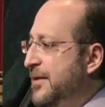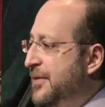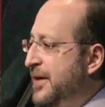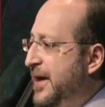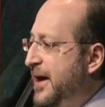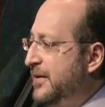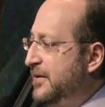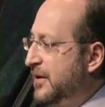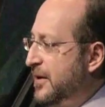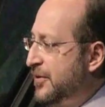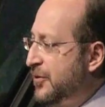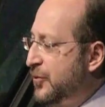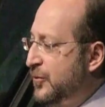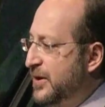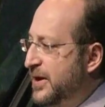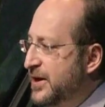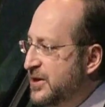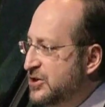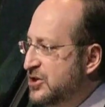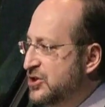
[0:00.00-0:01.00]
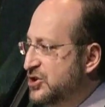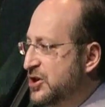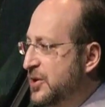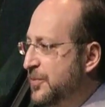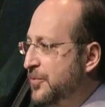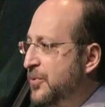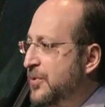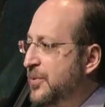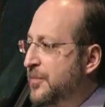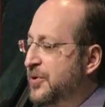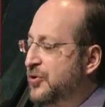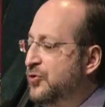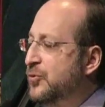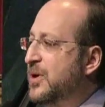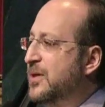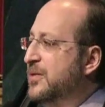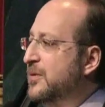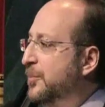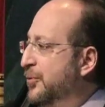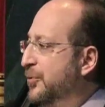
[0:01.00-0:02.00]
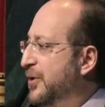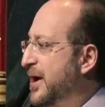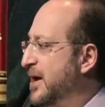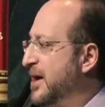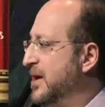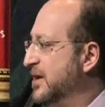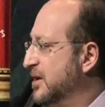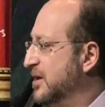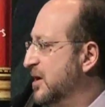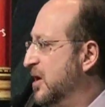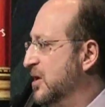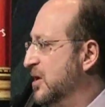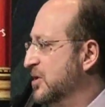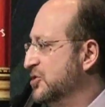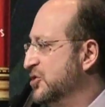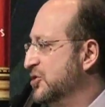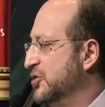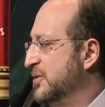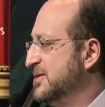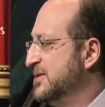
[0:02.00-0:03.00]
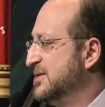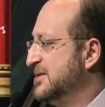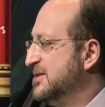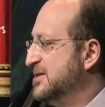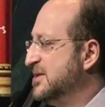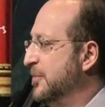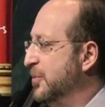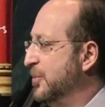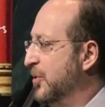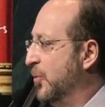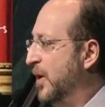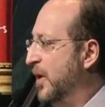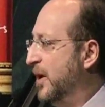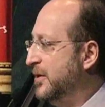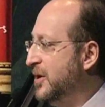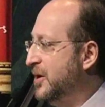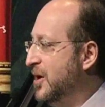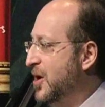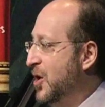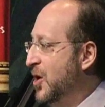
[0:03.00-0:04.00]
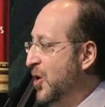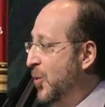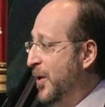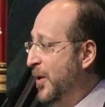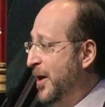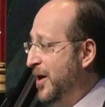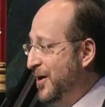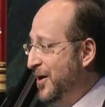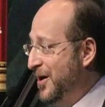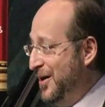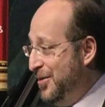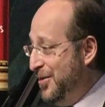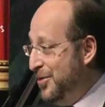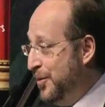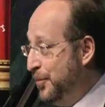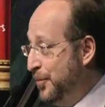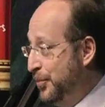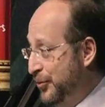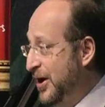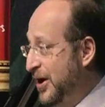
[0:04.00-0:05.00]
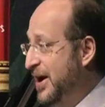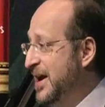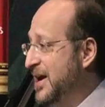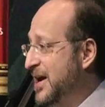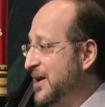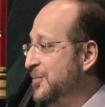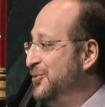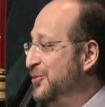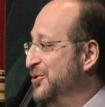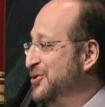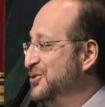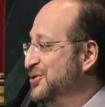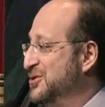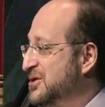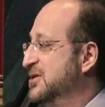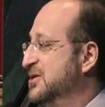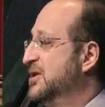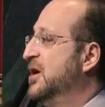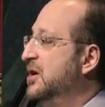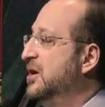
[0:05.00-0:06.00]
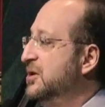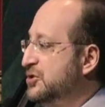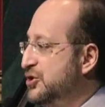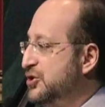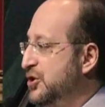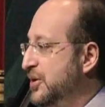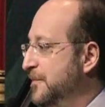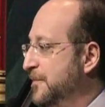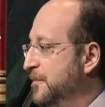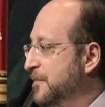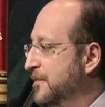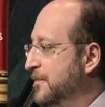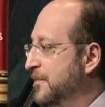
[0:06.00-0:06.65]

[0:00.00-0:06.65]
that the relationship w- between the brain and culture is a simple one where the brain produces culture.